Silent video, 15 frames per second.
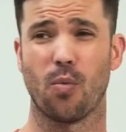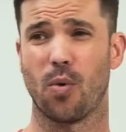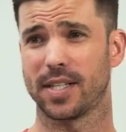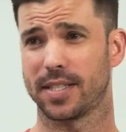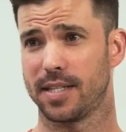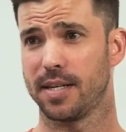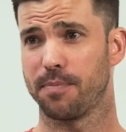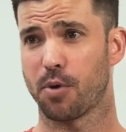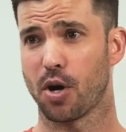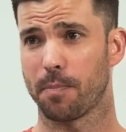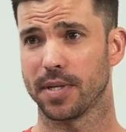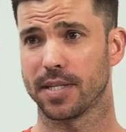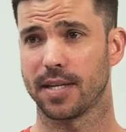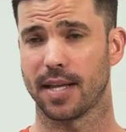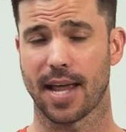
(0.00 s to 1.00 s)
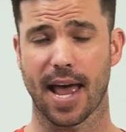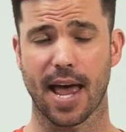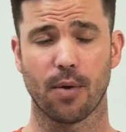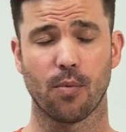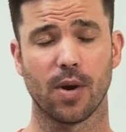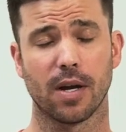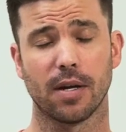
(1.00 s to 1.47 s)
What's the purpose of
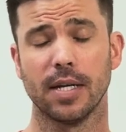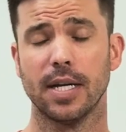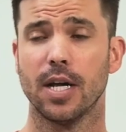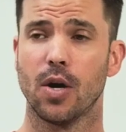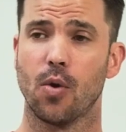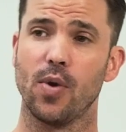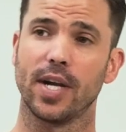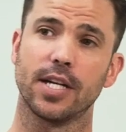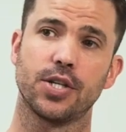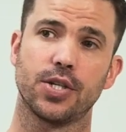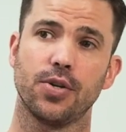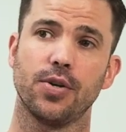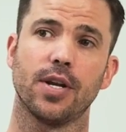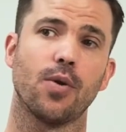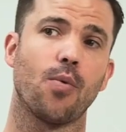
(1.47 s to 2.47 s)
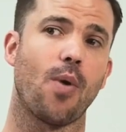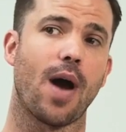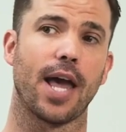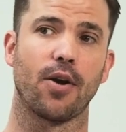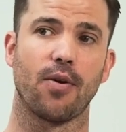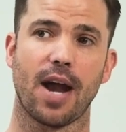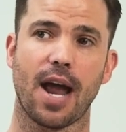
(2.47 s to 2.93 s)
that? Well, we can shoot at a
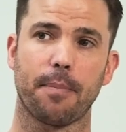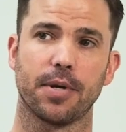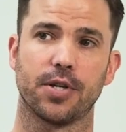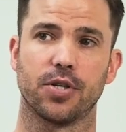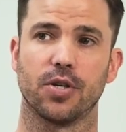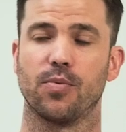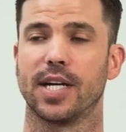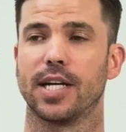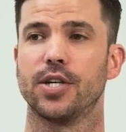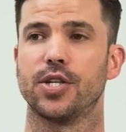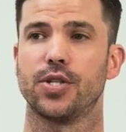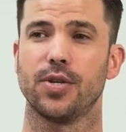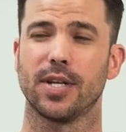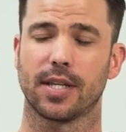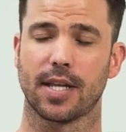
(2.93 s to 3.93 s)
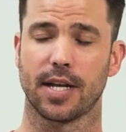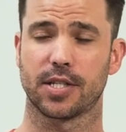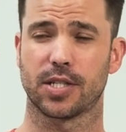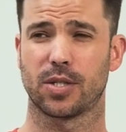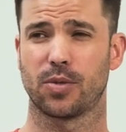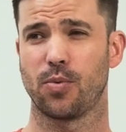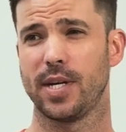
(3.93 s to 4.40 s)
wider aperture. We can shoot at
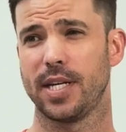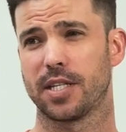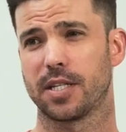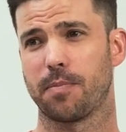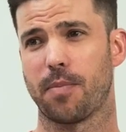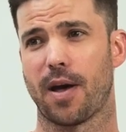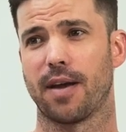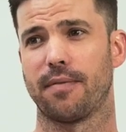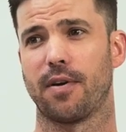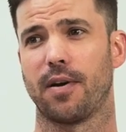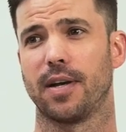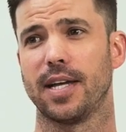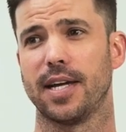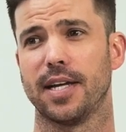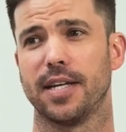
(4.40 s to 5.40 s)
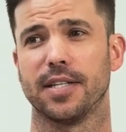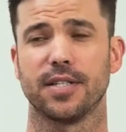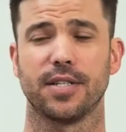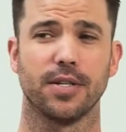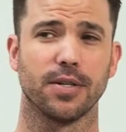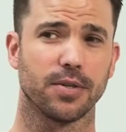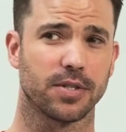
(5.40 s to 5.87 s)
that sweet spot of our
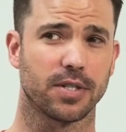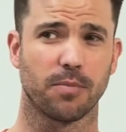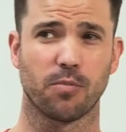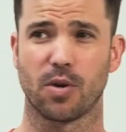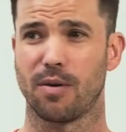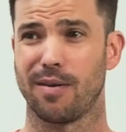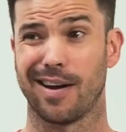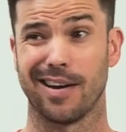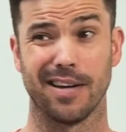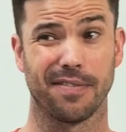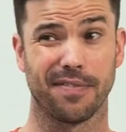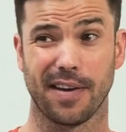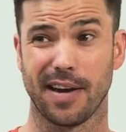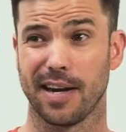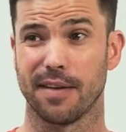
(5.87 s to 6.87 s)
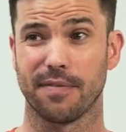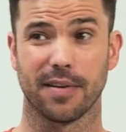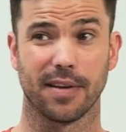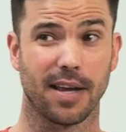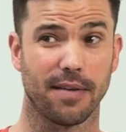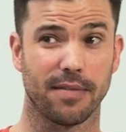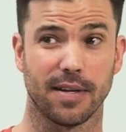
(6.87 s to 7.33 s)
lens, you know, somewhere around f8,
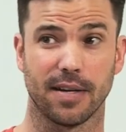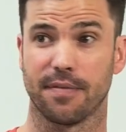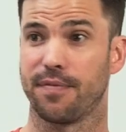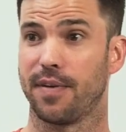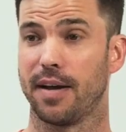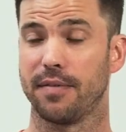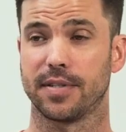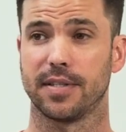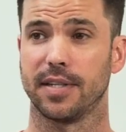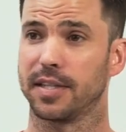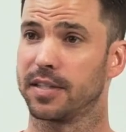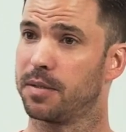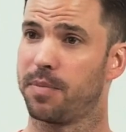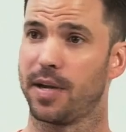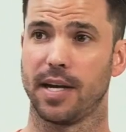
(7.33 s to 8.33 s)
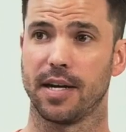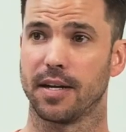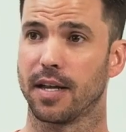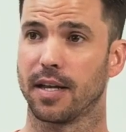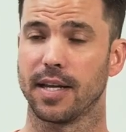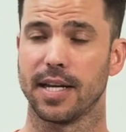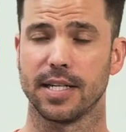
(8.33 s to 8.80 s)
f11, f5.6, depending
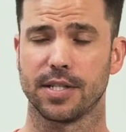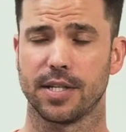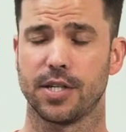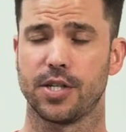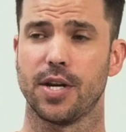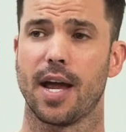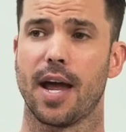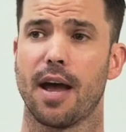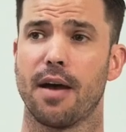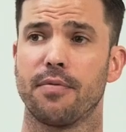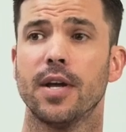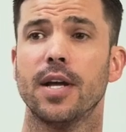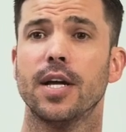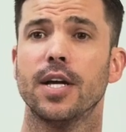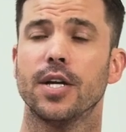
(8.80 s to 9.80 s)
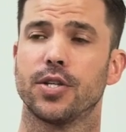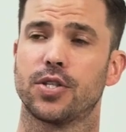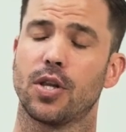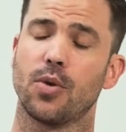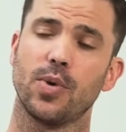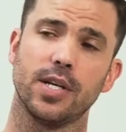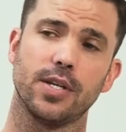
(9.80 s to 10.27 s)
on the lens that you have,
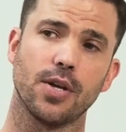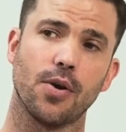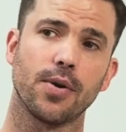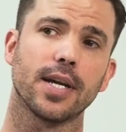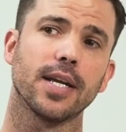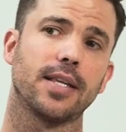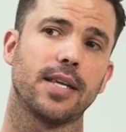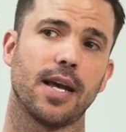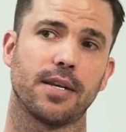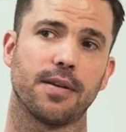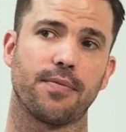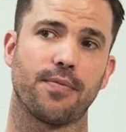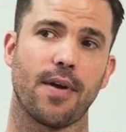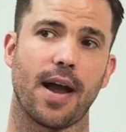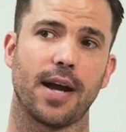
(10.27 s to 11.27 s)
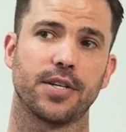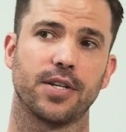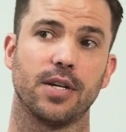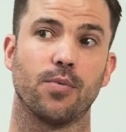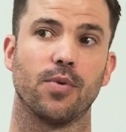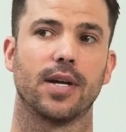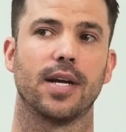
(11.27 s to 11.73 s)
so that we don't get that
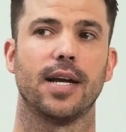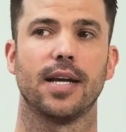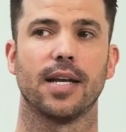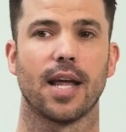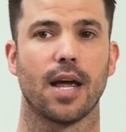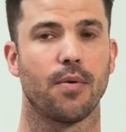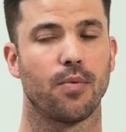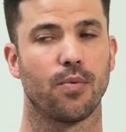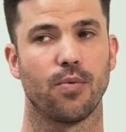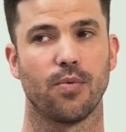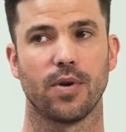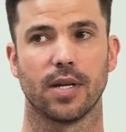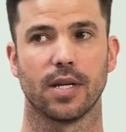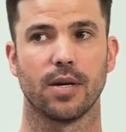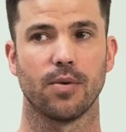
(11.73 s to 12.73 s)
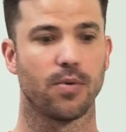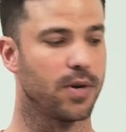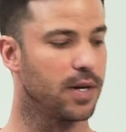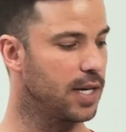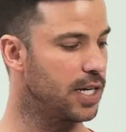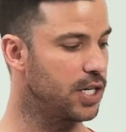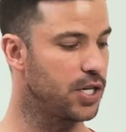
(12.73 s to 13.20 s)
diffraction and we're getting that really,
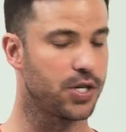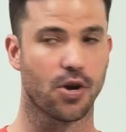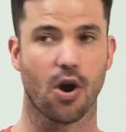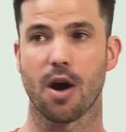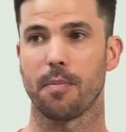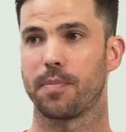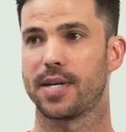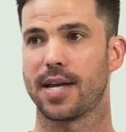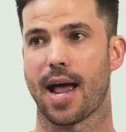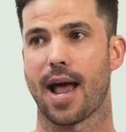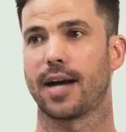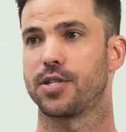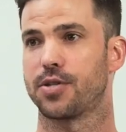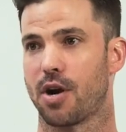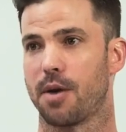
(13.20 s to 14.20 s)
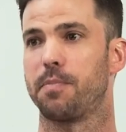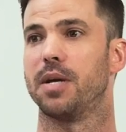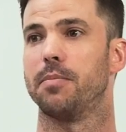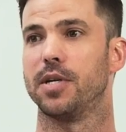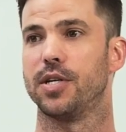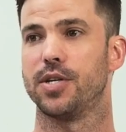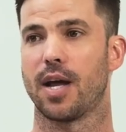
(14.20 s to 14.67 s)
really sharp, tack sharp
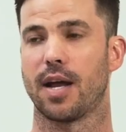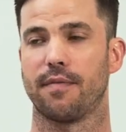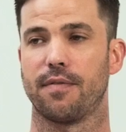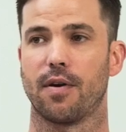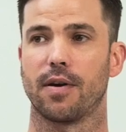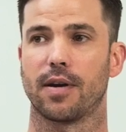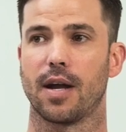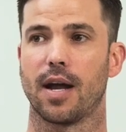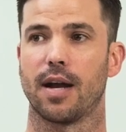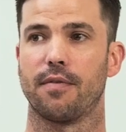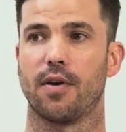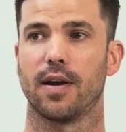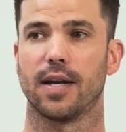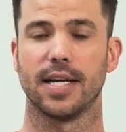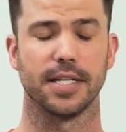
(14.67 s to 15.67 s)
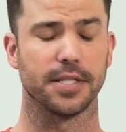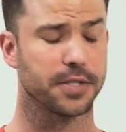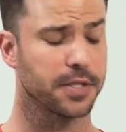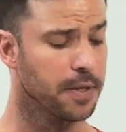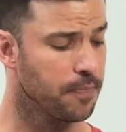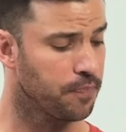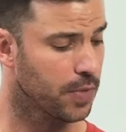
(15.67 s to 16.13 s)
image out of our
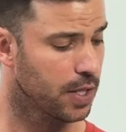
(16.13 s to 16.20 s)
lens.